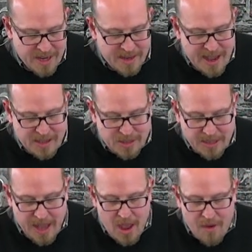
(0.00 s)
He
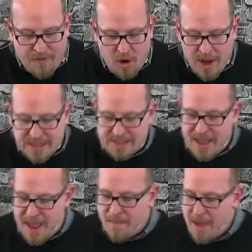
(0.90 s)
takes for his
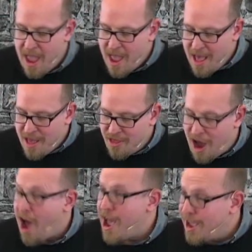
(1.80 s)
name
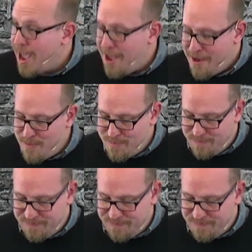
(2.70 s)
the I am.